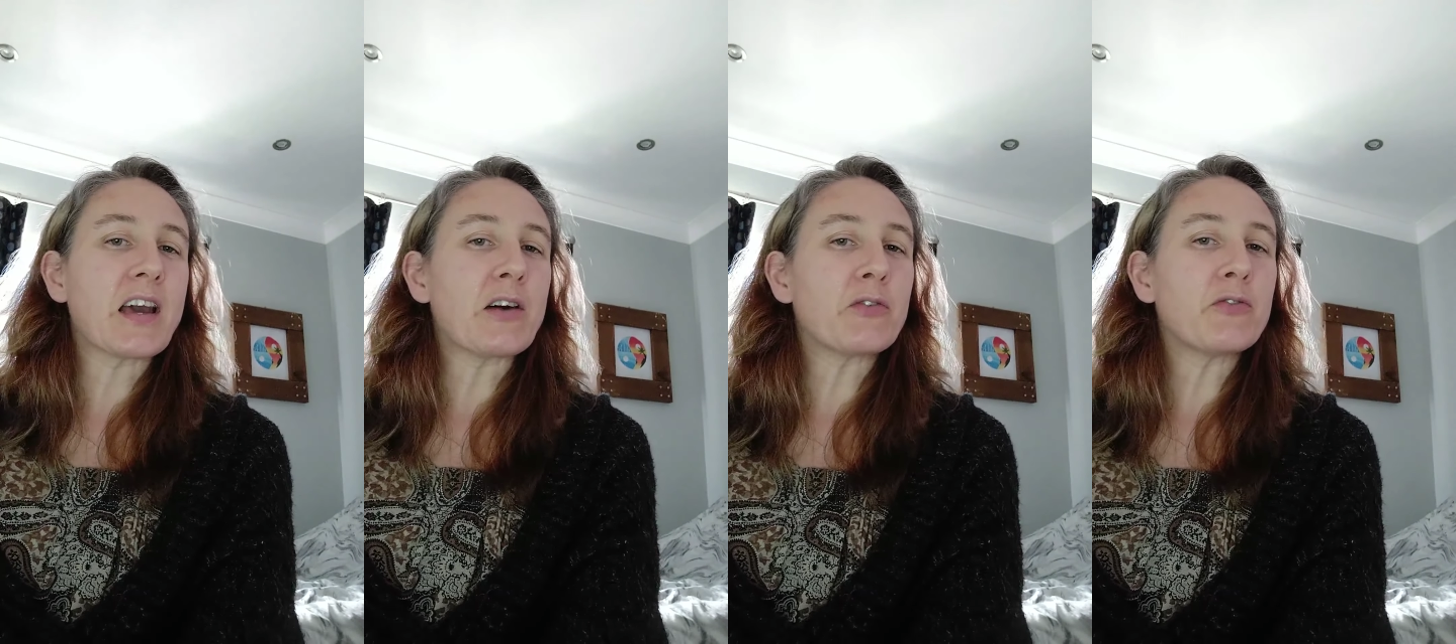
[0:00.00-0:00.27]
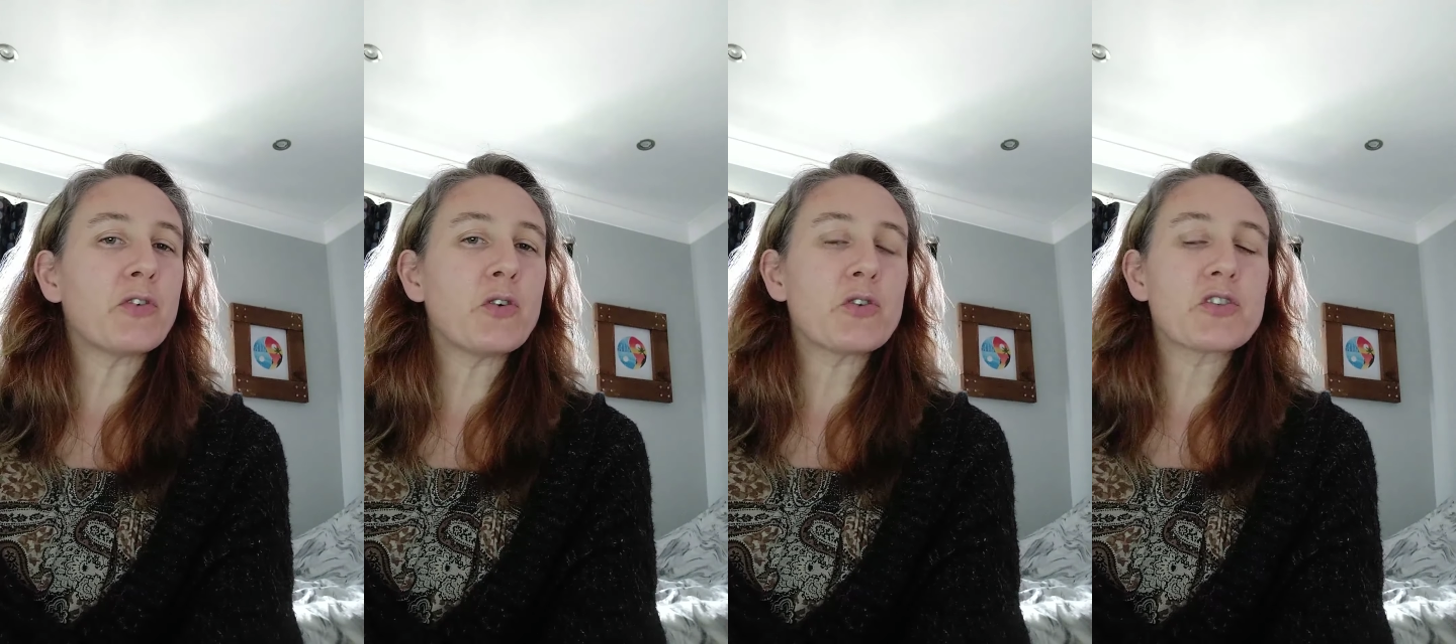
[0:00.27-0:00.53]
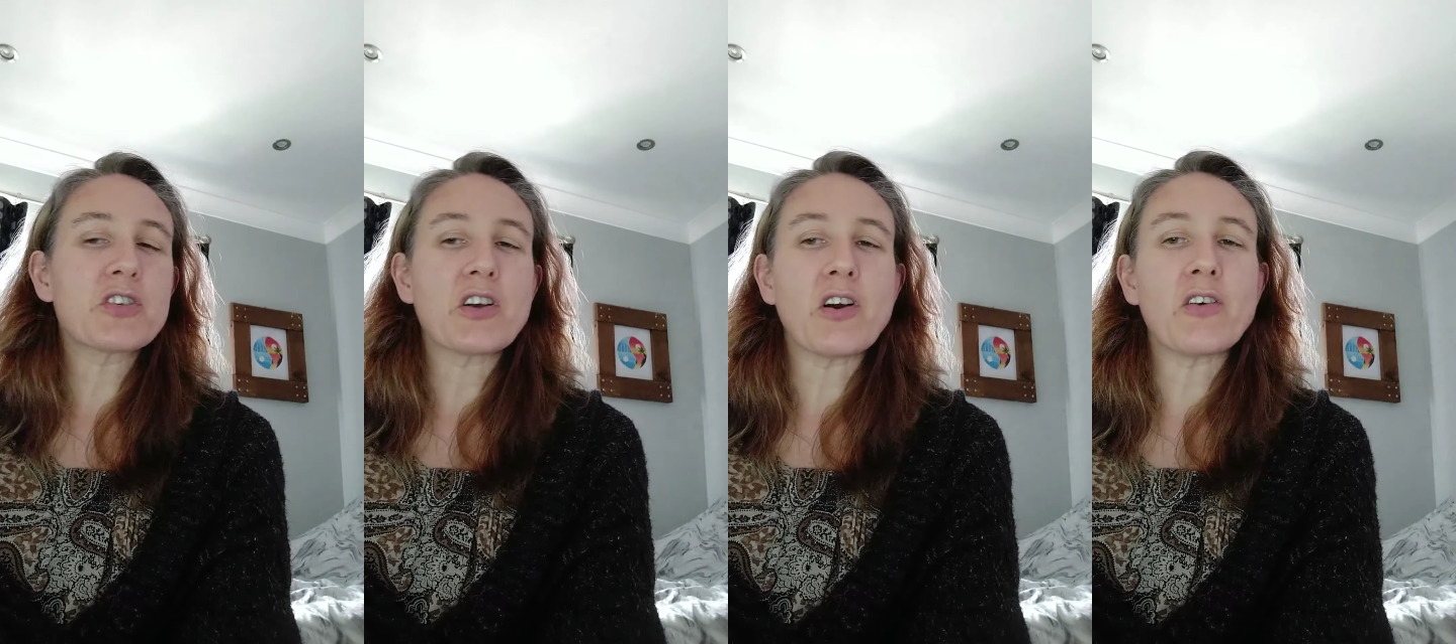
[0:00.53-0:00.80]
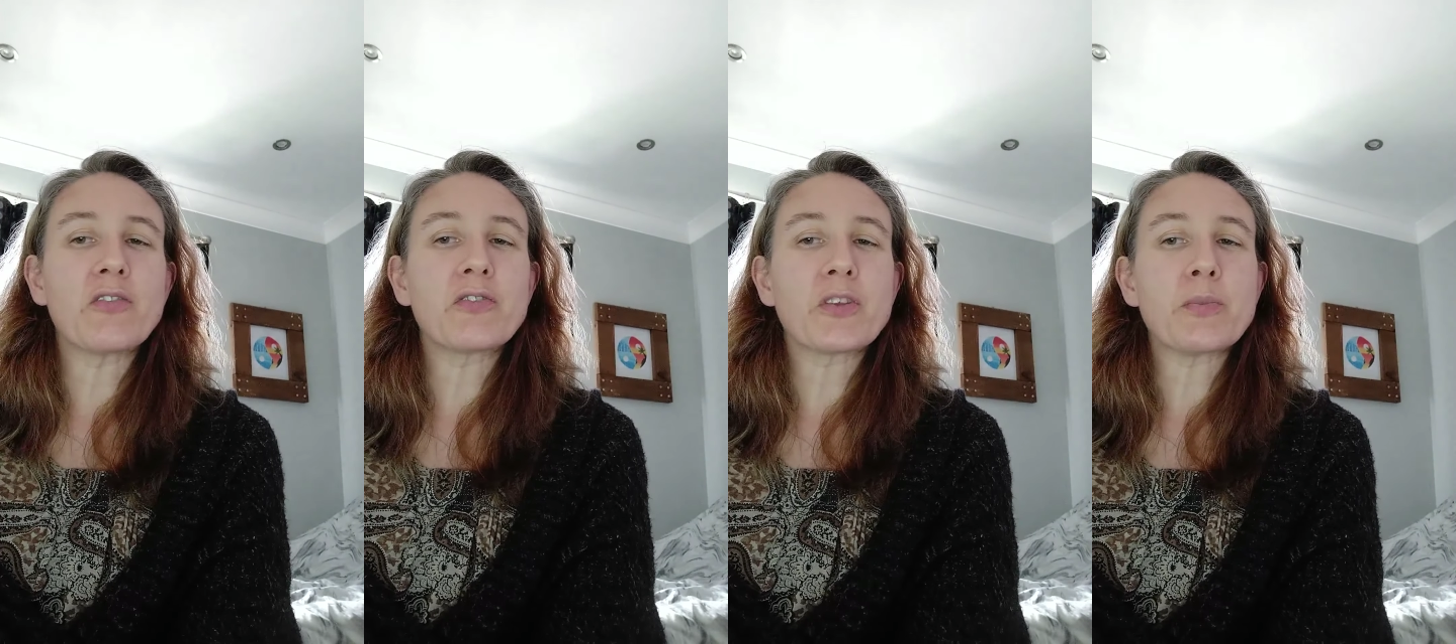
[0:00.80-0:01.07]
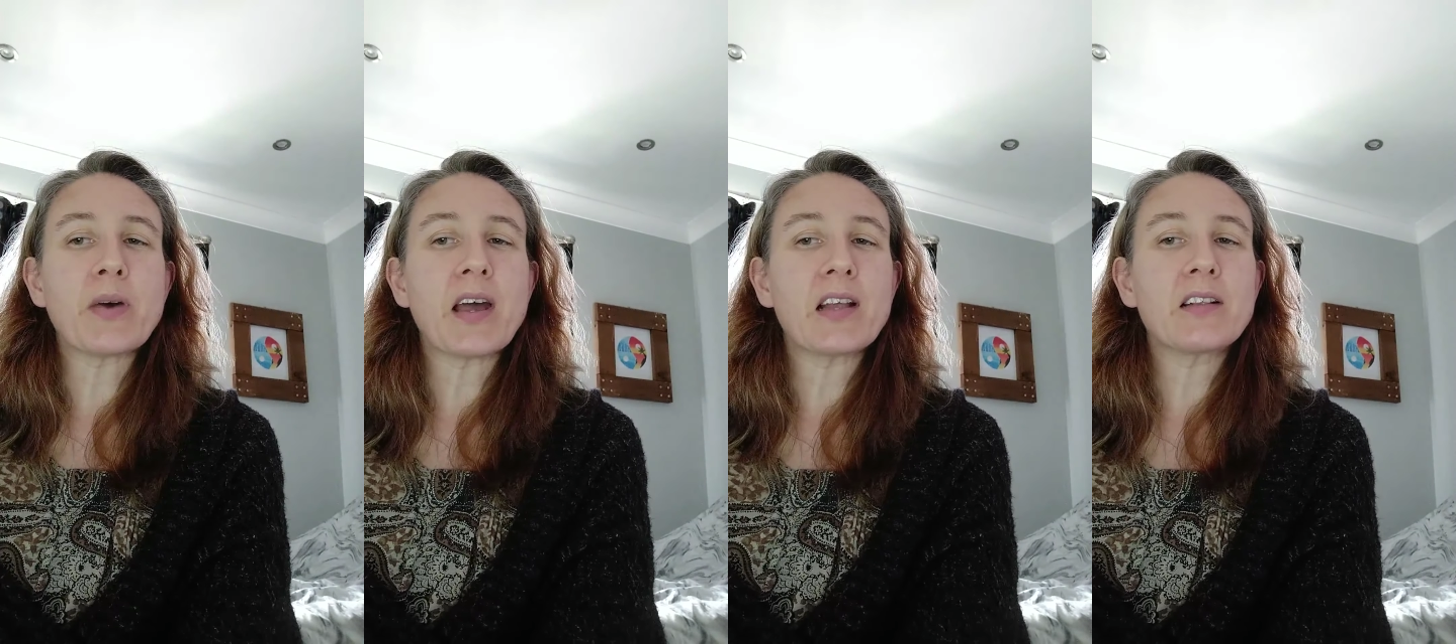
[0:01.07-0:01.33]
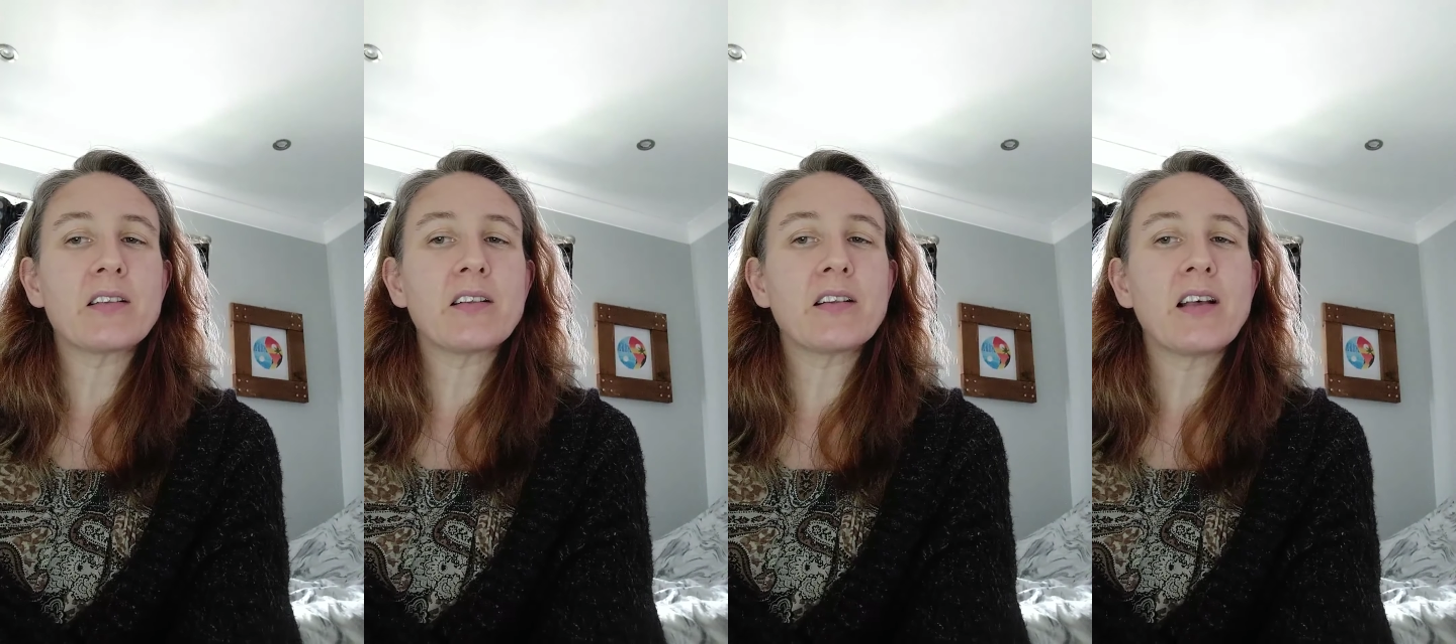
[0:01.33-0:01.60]
our foot off the
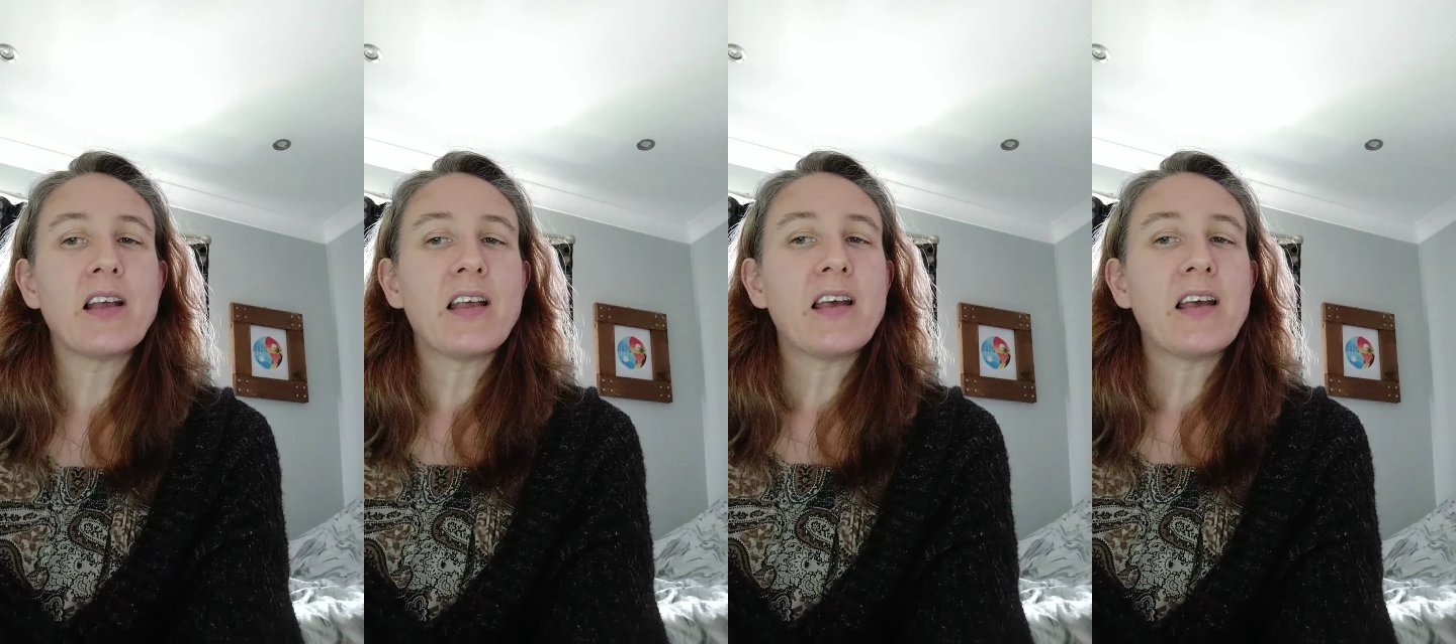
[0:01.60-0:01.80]
pedal